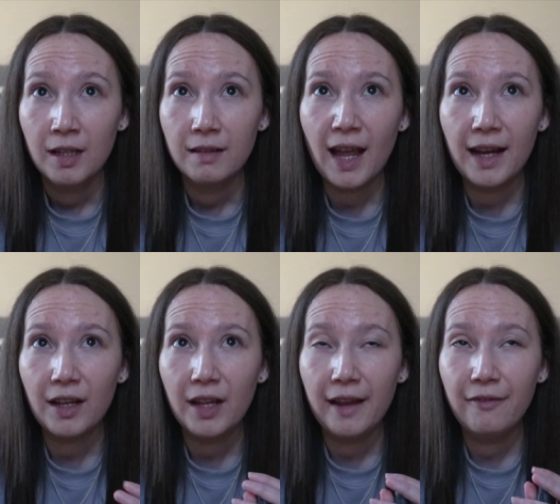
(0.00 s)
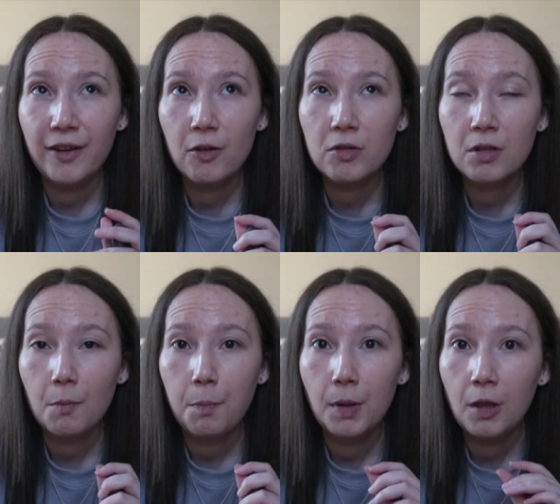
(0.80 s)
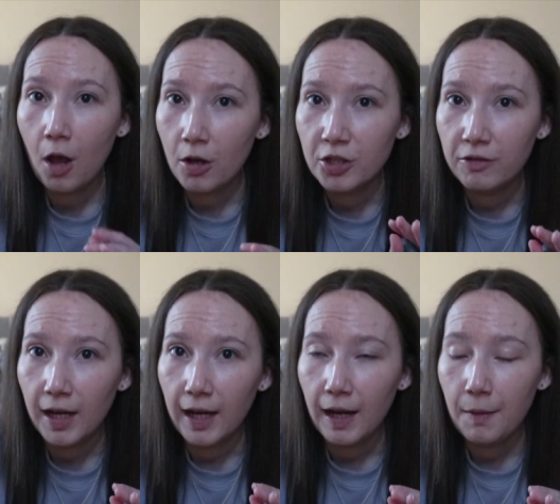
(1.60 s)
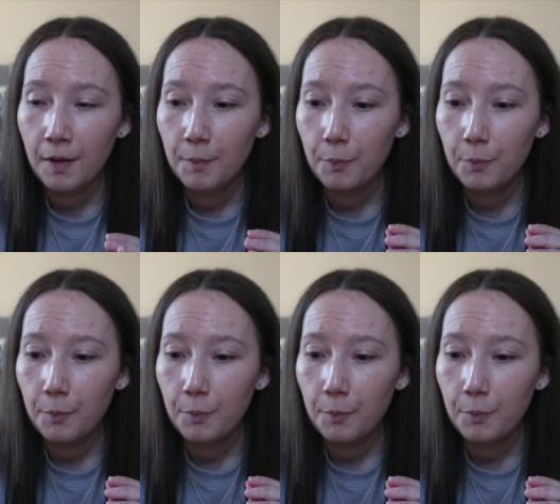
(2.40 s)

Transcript: Like, it feels blocked your ear,